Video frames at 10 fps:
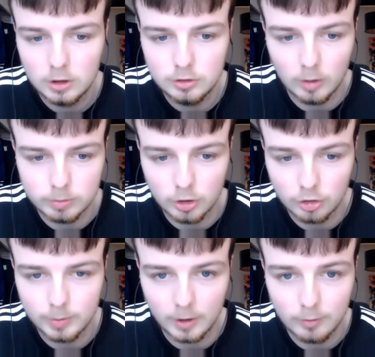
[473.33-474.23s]
young
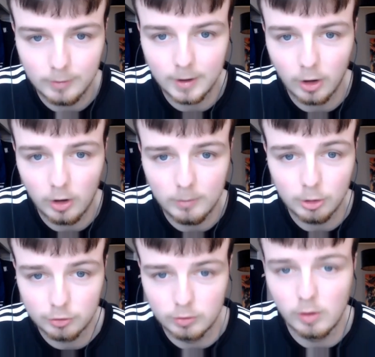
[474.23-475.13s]
prospects we've had on our
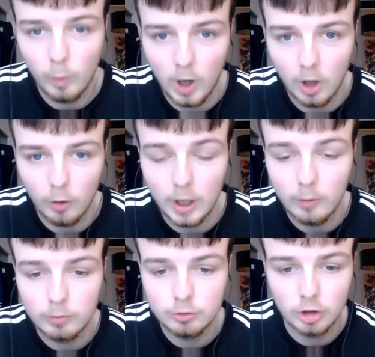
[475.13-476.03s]
books for a while
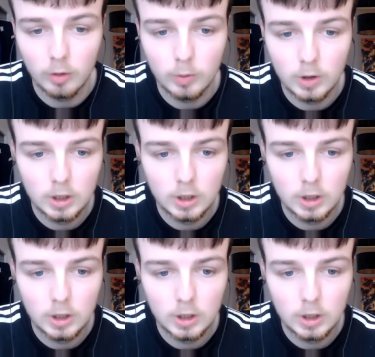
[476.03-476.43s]
now. So